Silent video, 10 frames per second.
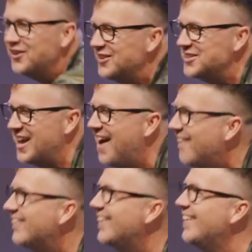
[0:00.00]
this
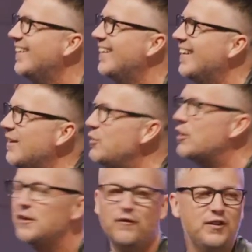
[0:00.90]
out. If you
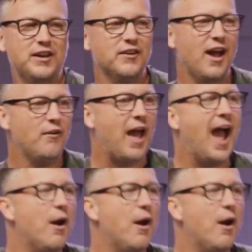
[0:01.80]
could figure out how